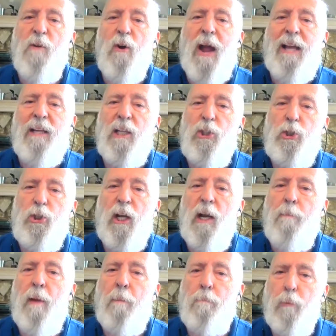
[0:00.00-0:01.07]
legitimate
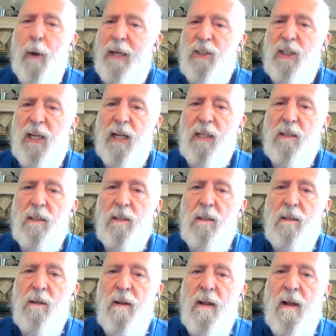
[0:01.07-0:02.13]
president.
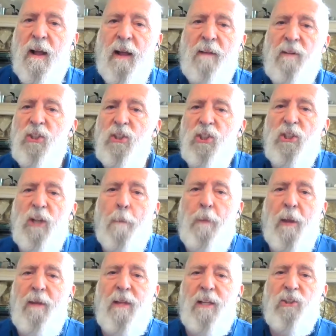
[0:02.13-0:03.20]
And this is
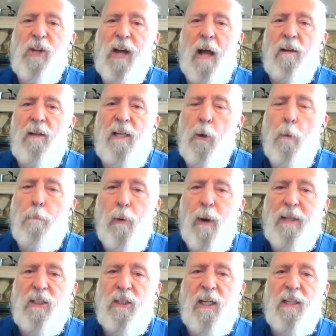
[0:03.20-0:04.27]
something that's got legal
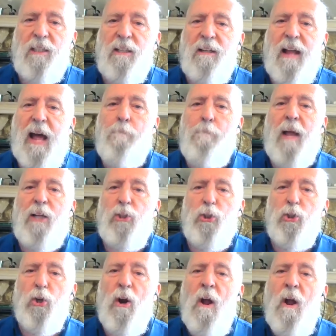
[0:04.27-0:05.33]
precedent, and I'm not
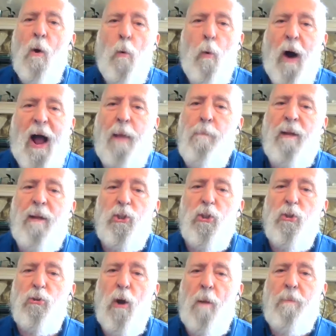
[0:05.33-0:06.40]
sure why
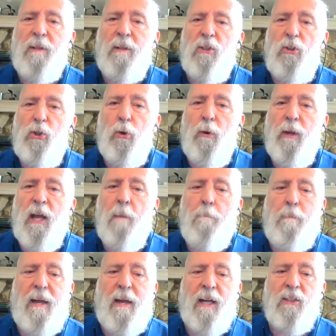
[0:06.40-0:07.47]
Mr. Trump isn't doing
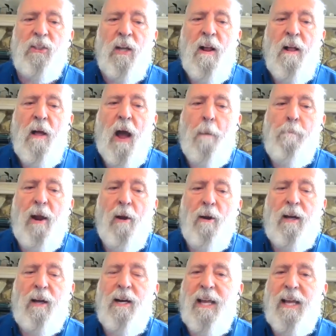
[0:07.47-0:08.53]
it, because
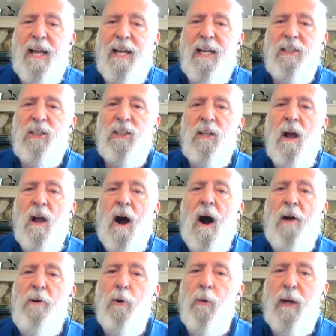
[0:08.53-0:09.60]
America is
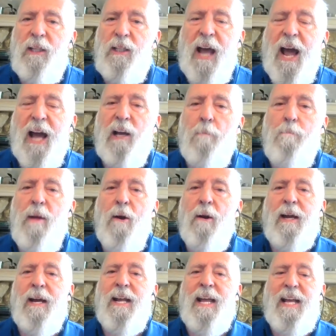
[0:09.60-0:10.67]
under attack.
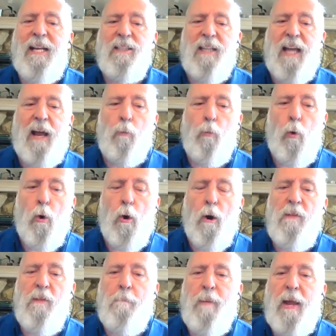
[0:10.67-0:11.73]
America is at war,
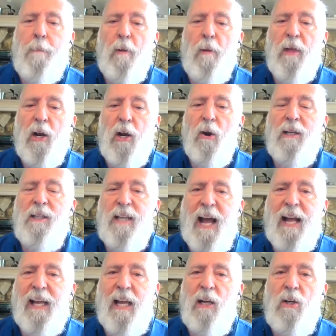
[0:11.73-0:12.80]
and the people that are
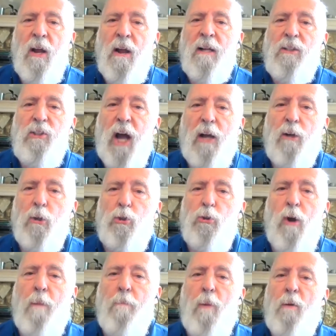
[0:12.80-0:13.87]
attacking Donald
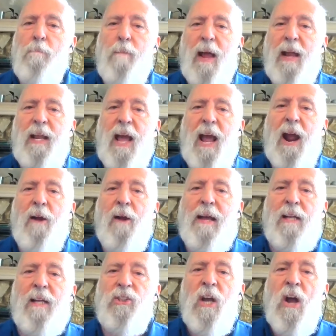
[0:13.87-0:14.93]
Trump on many
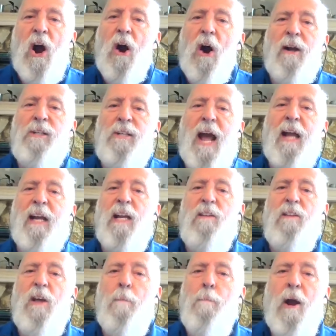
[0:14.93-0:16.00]
areas are attacking
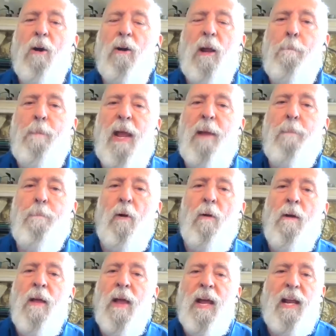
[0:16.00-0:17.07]
the American
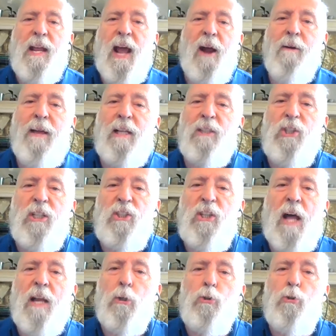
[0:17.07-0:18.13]
people in areas that
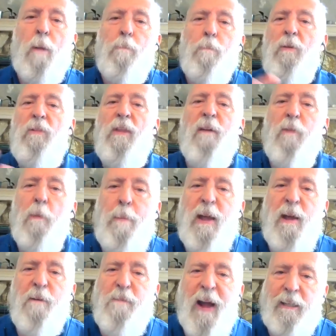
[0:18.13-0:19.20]
Donald Trump will never
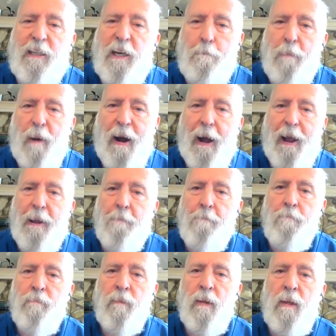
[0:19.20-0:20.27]
be affected by.
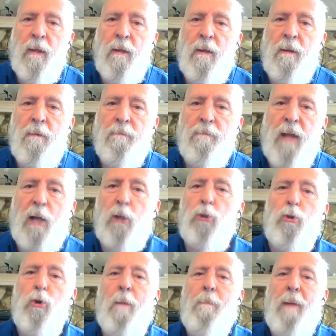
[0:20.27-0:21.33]
Donald
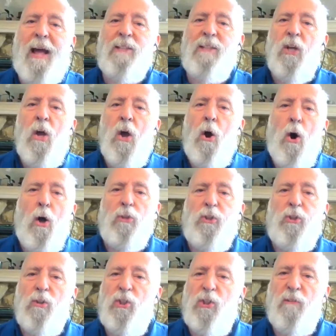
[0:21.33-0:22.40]
Trump has all
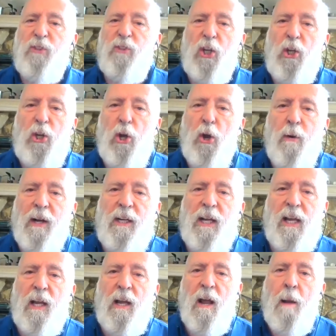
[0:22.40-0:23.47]
sorts of security,
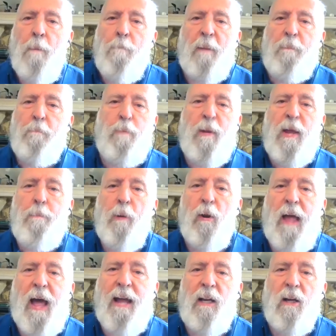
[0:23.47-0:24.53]
but people
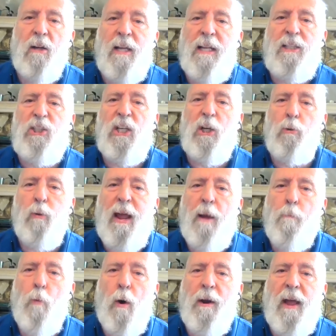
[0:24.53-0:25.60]
like Lindsey Graham
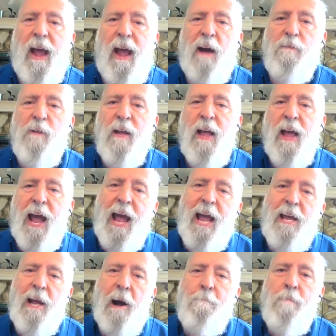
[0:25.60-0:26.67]
want to have
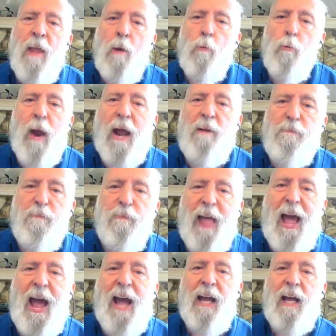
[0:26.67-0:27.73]
a red
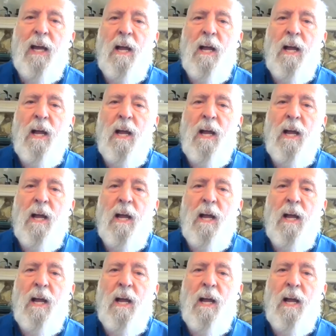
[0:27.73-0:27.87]
flag